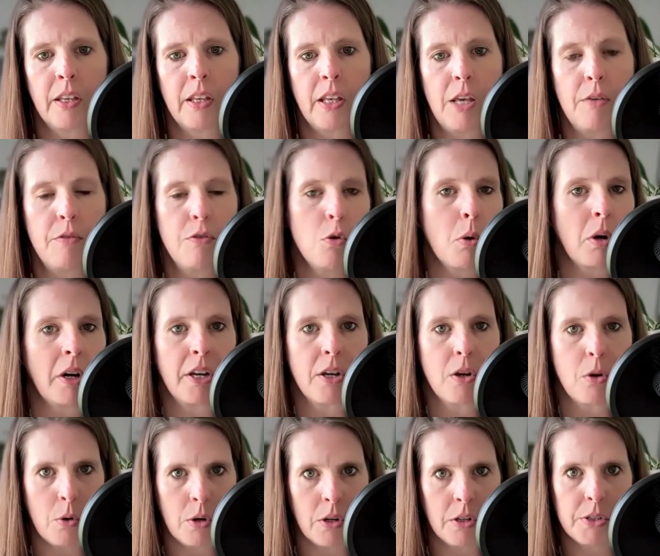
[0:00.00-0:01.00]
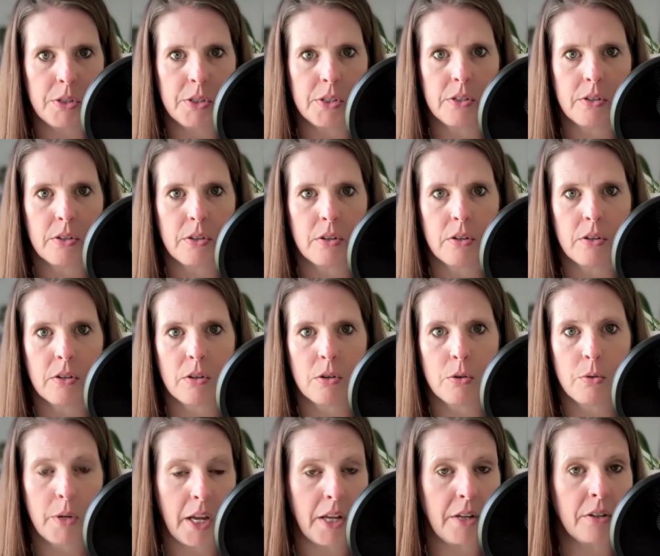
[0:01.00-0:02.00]
if you are a course
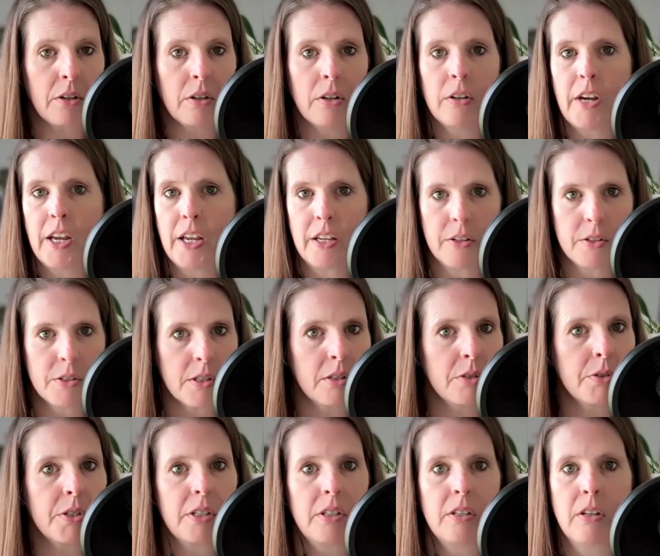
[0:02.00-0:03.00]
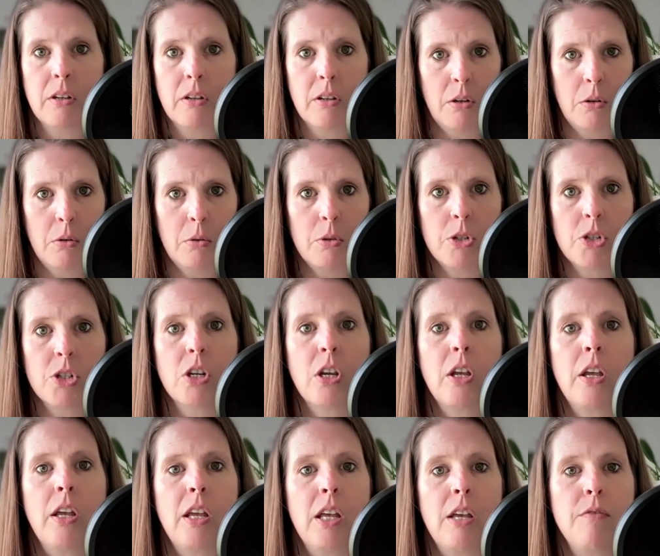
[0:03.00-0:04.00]
creator, a consultant, a coach,
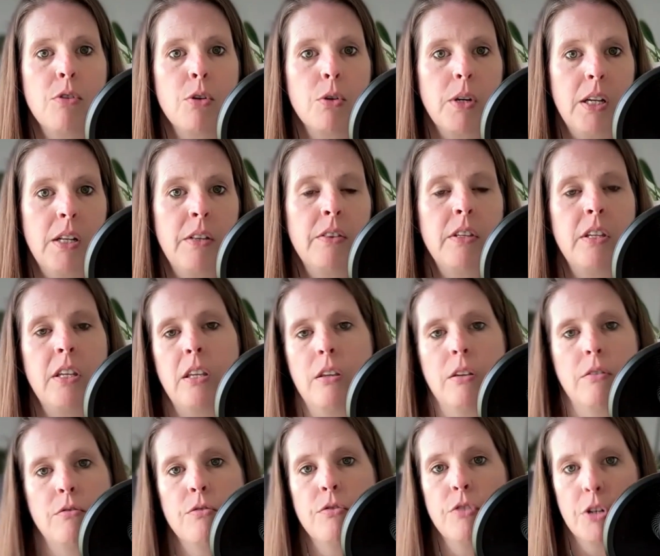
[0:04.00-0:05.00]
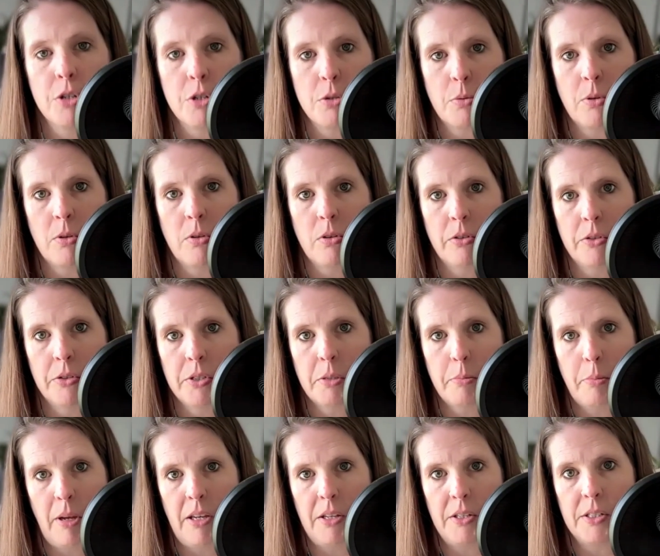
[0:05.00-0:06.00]
if you're in the virtual
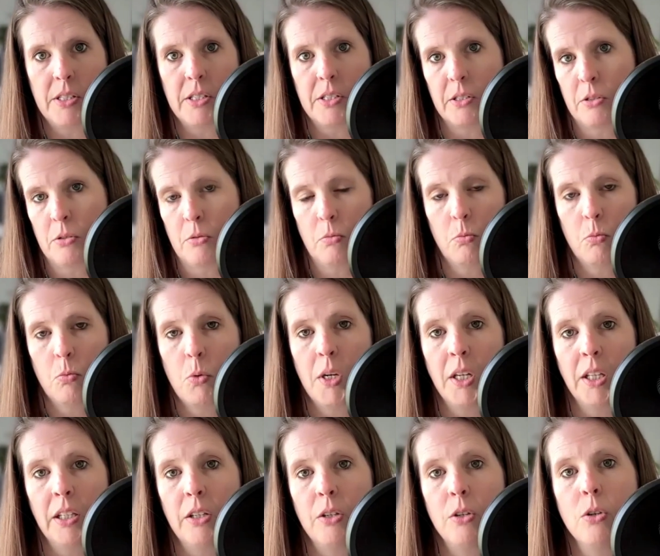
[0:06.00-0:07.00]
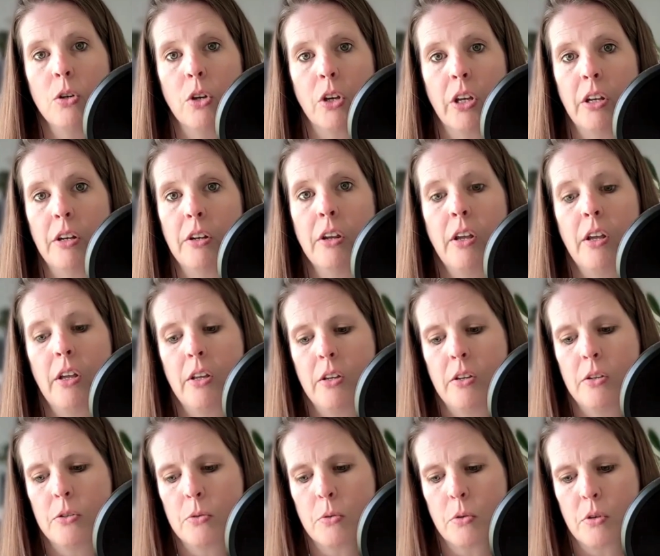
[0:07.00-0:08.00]
space, this is a really good
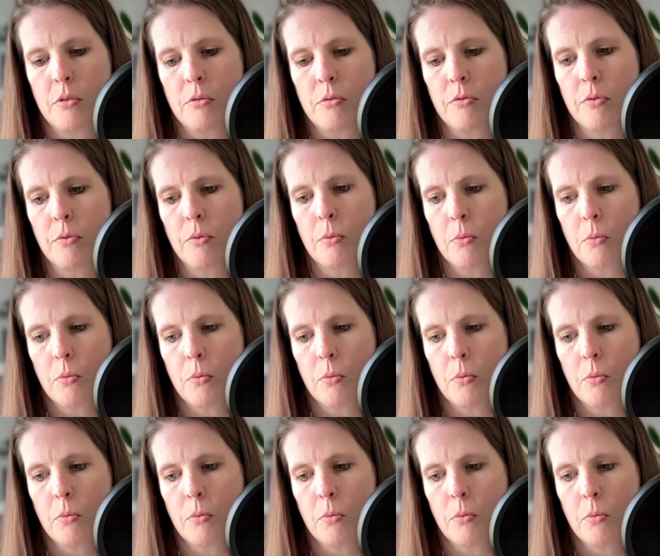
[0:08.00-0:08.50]
sort of